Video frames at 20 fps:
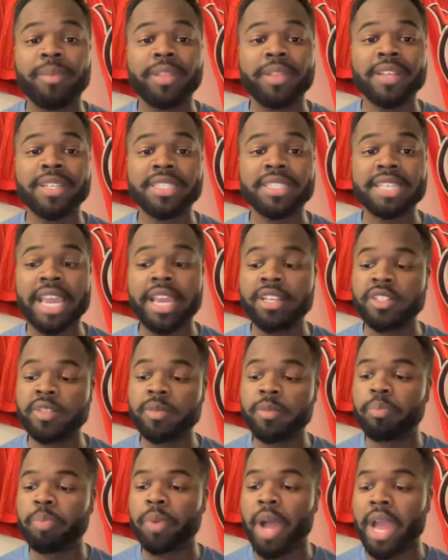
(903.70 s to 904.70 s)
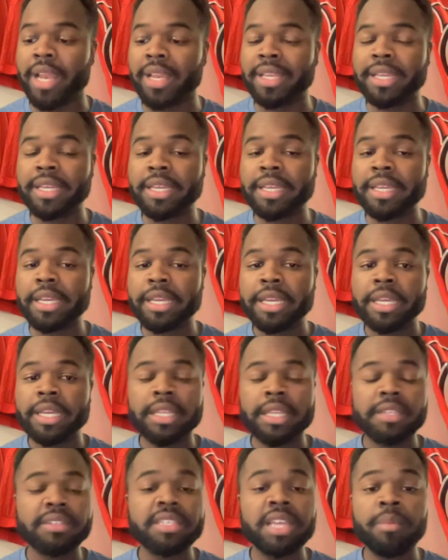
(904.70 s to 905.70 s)
in this case, but
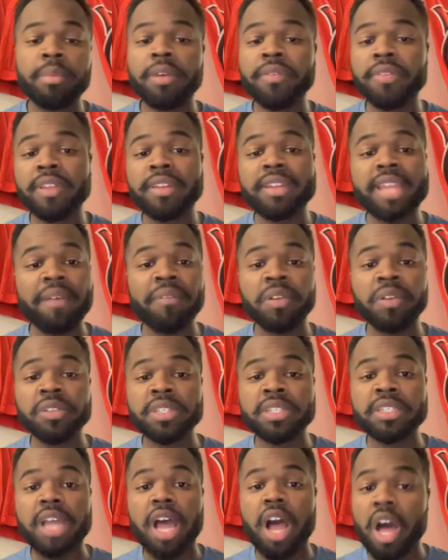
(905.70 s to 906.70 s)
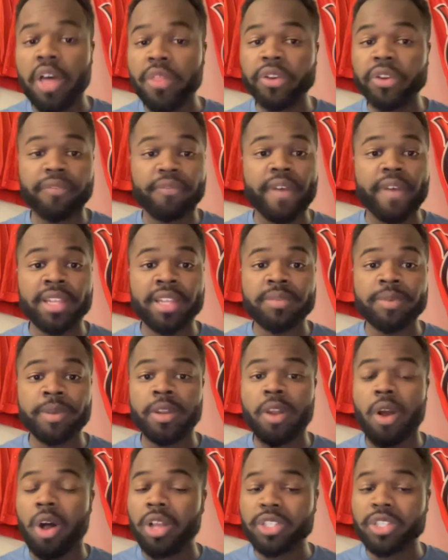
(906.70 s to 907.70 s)
some of the Devils' other
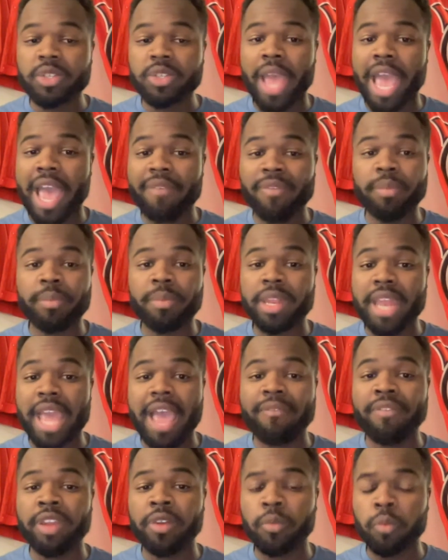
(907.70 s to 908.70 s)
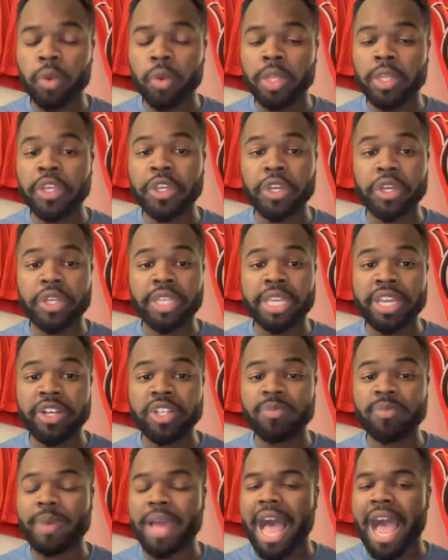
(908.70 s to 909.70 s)
defensemen also haven't been having really good
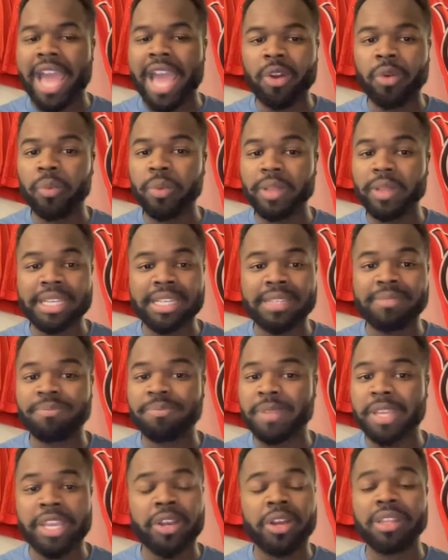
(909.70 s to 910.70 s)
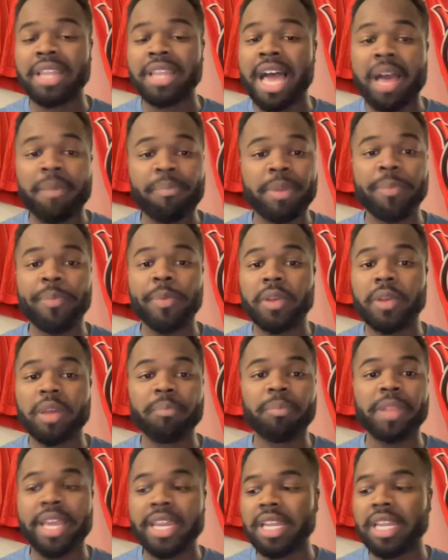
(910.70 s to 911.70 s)
years, but I don't really hear a lot of people
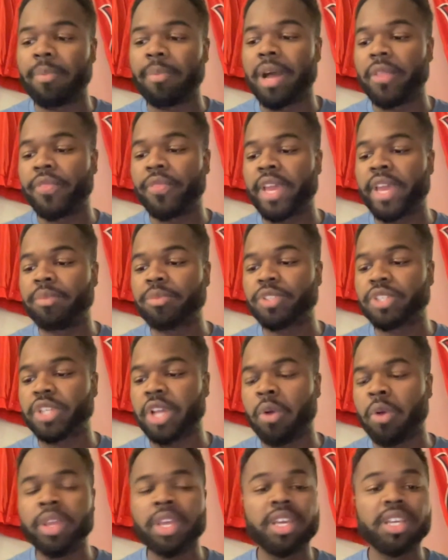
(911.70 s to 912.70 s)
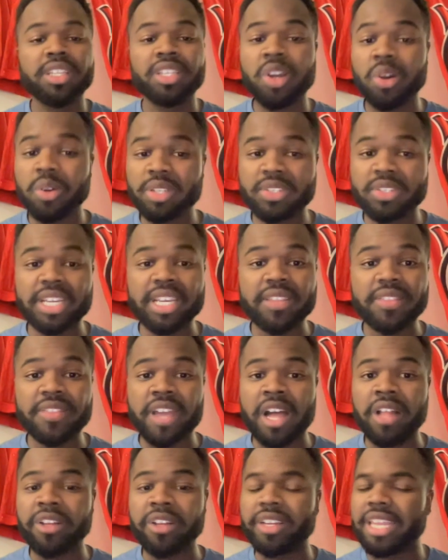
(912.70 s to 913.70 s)
complaining about them. So Jonas
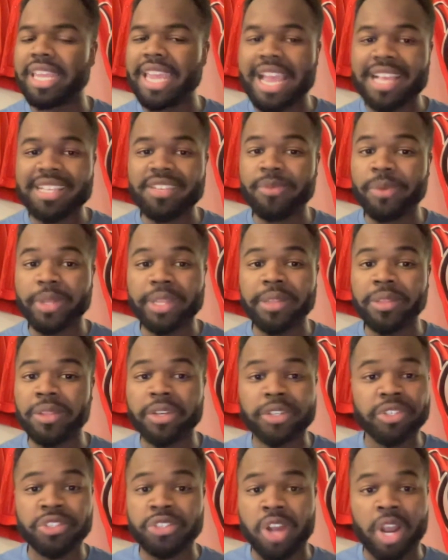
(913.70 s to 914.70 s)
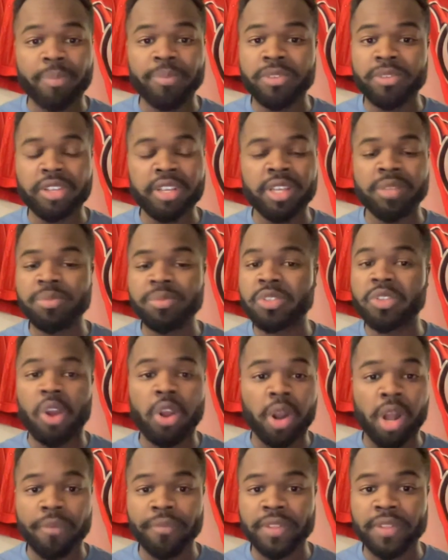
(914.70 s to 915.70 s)
Siegenthaler, he hasn't really looked sharp to
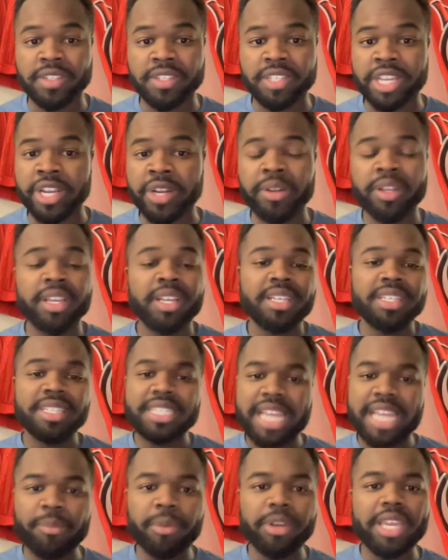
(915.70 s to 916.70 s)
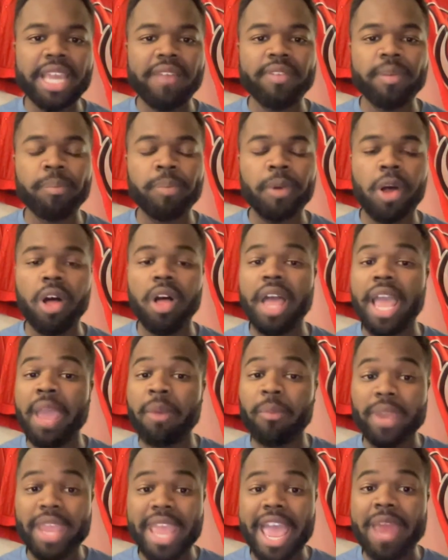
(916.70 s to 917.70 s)
start off this year. Same with Kevin Bahl,
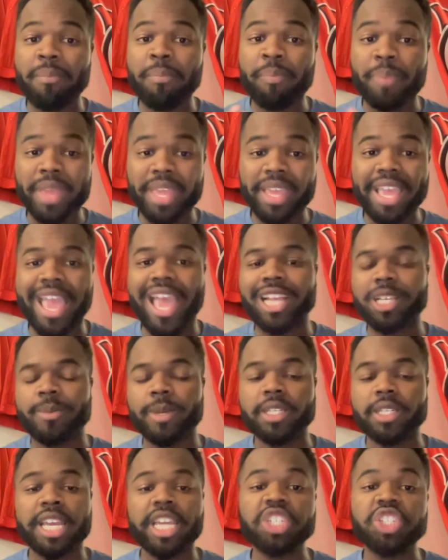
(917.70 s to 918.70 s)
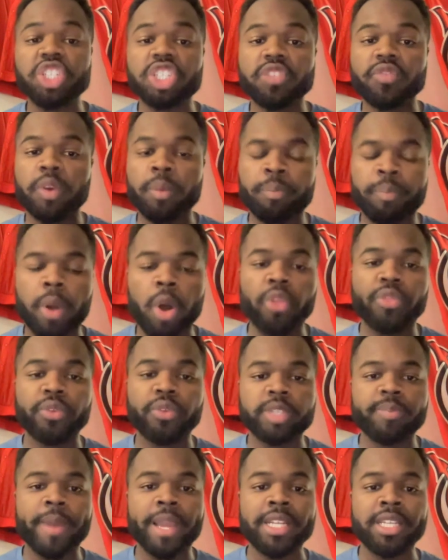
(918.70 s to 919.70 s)
and we had big expectations for both
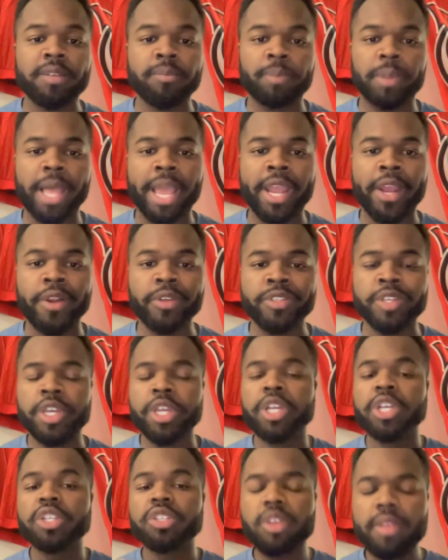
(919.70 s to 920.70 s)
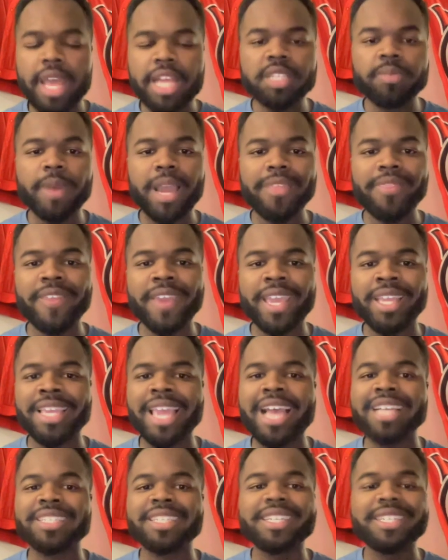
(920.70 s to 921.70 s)
respective players. So that's my thing.
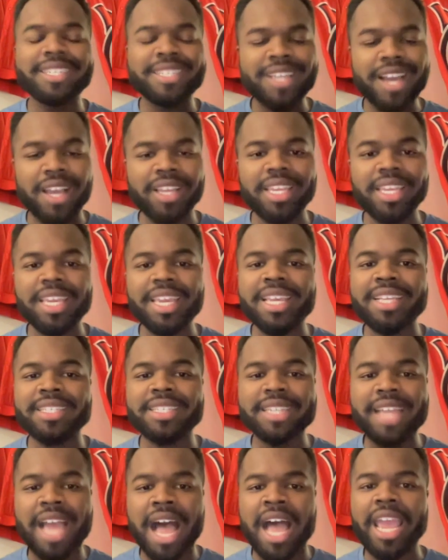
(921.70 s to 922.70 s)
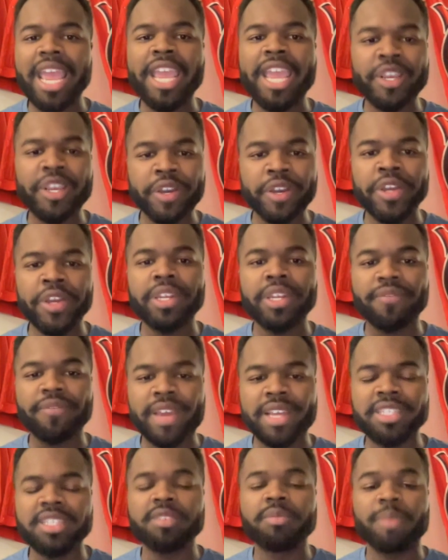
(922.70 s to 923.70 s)
Yes, Dougie is not a good
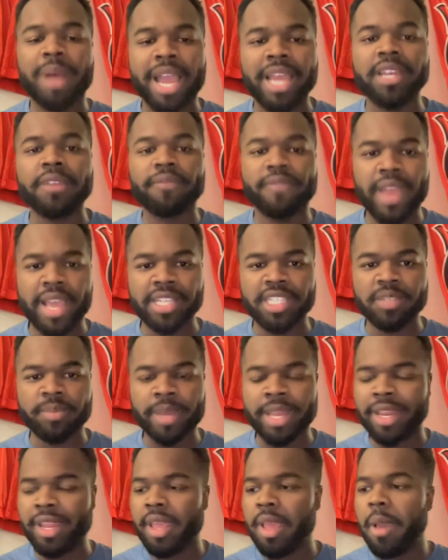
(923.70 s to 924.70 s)
defensive minded defenseman,